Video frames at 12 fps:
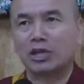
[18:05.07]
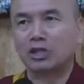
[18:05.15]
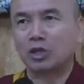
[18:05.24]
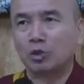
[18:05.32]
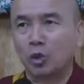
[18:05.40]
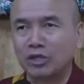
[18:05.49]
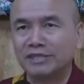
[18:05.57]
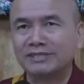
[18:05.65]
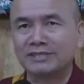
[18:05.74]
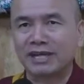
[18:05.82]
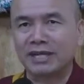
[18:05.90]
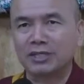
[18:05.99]
The gold
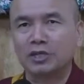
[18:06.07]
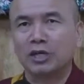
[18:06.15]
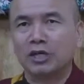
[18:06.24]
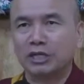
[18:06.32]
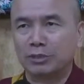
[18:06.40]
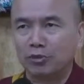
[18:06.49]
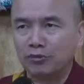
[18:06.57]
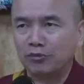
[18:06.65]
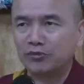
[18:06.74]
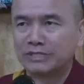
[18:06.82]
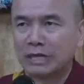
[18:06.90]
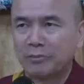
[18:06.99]
inside,
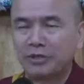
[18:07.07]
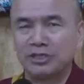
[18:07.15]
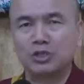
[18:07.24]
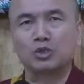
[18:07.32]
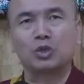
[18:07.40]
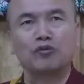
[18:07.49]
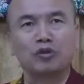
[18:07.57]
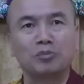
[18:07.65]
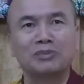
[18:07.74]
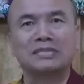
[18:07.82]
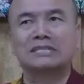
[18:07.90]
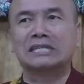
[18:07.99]
separate this gold
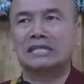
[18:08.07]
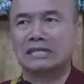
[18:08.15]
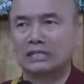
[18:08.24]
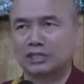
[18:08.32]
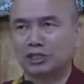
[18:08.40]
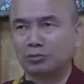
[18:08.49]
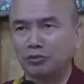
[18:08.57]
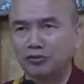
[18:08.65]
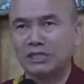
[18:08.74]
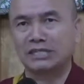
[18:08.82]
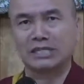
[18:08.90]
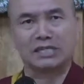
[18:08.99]
from the dirt. Remove
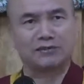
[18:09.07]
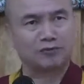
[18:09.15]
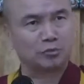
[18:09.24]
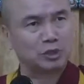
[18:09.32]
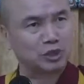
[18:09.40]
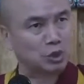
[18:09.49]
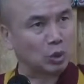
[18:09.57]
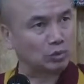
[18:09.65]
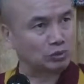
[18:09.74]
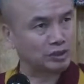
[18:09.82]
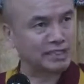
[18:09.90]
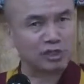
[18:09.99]
the dirt from this
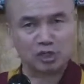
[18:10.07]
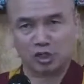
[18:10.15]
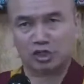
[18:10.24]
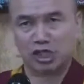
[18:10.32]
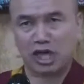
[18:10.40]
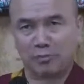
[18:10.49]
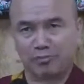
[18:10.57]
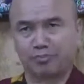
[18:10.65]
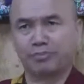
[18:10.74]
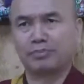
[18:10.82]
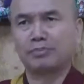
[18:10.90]
gold. There's your job.